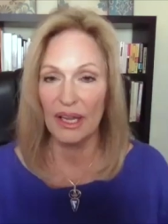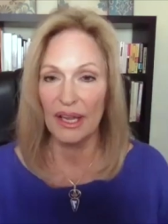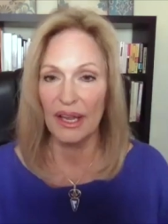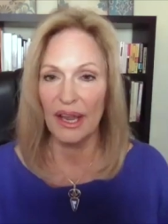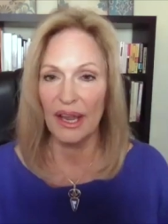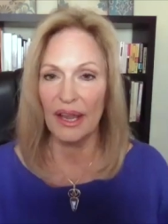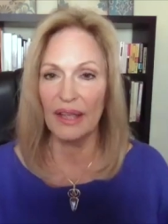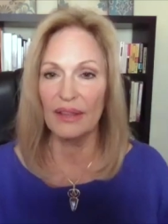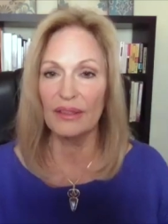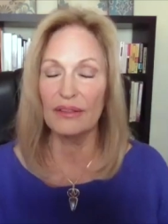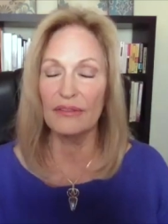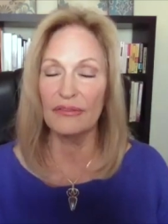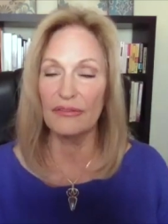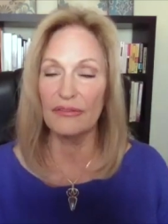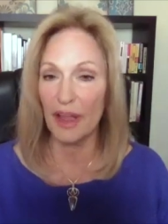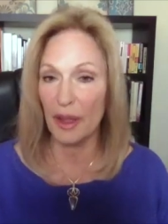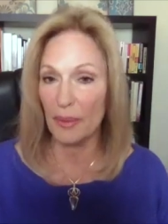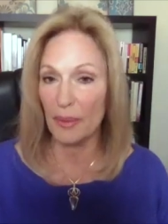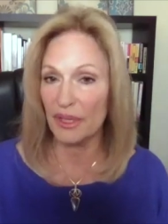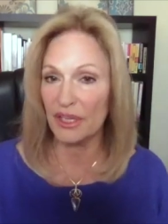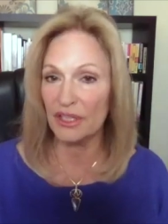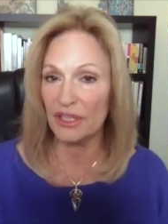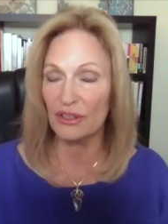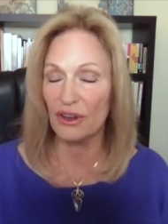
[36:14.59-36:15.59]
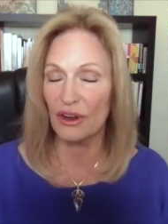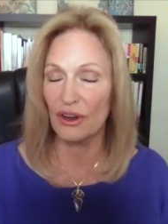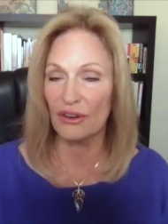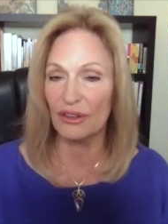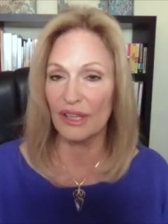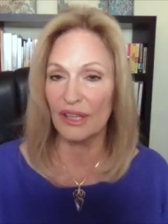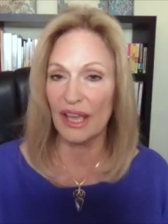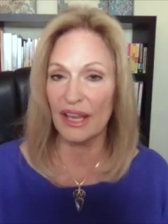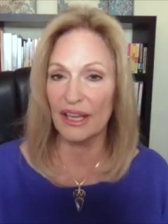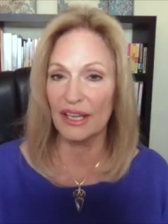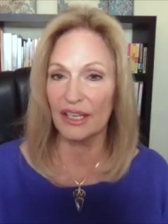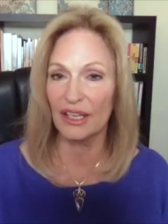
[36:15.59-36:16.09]
and the families aren't
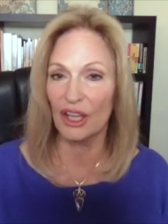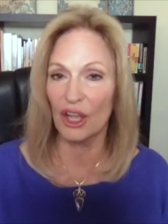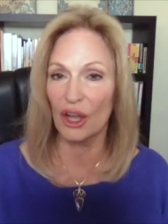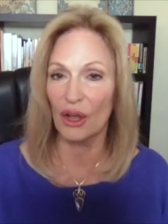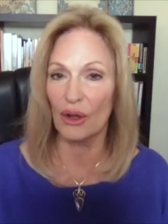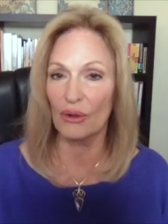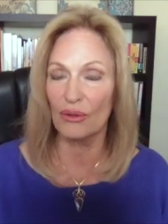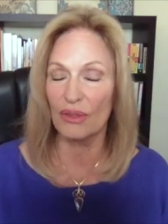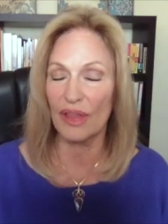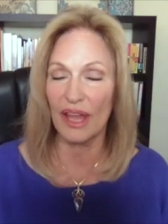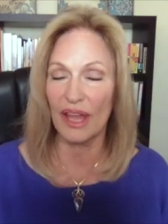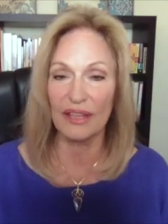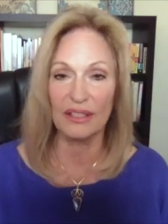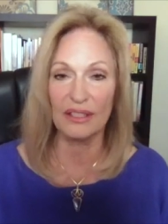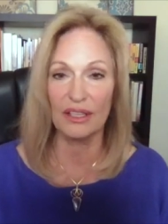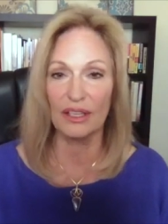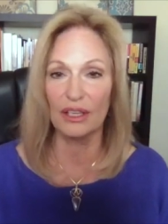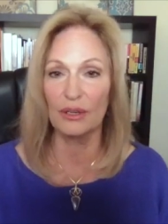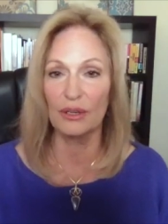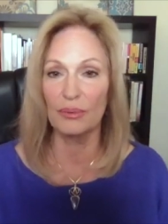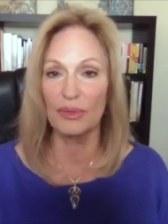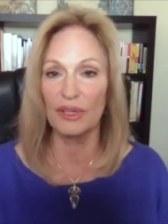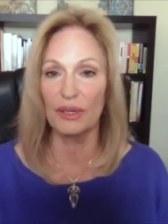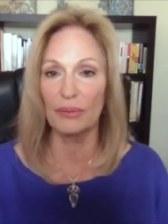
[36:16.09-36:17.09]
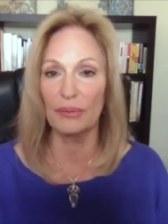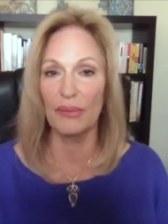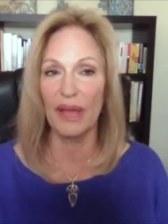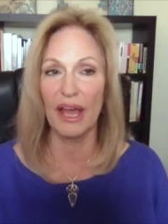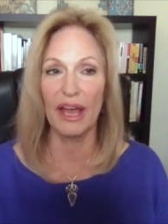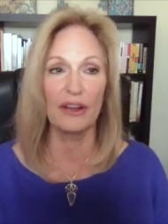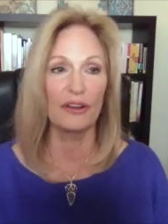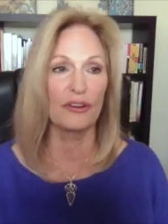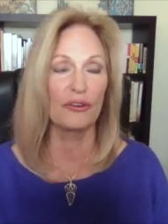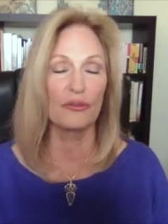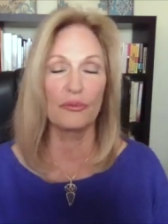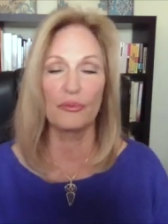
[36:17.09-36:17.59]
letting go that's going to be a
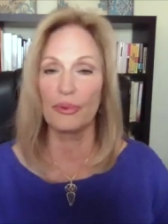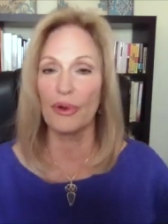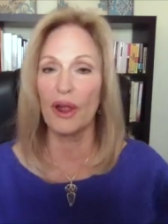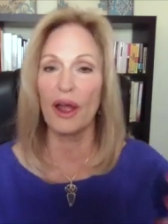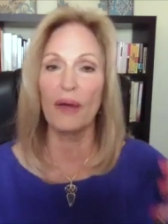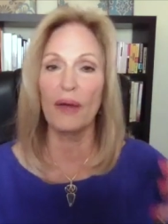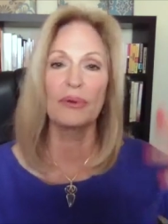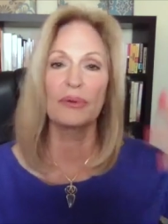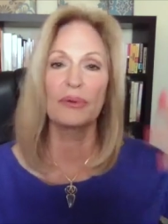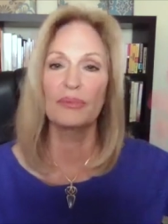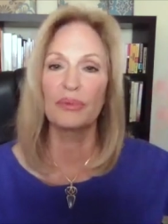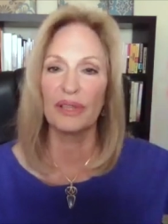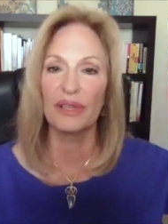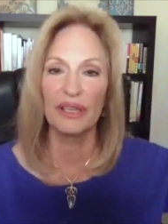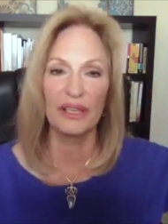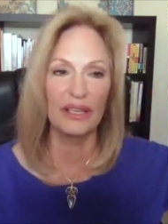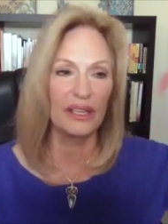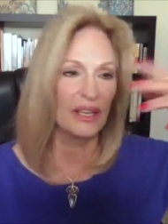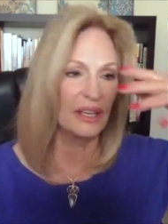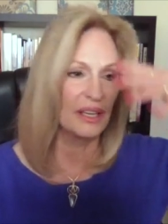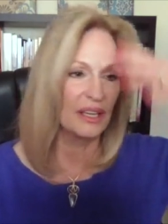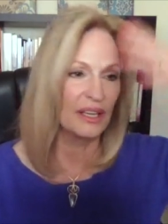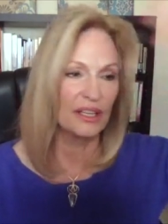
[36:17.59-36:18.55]
matter of probably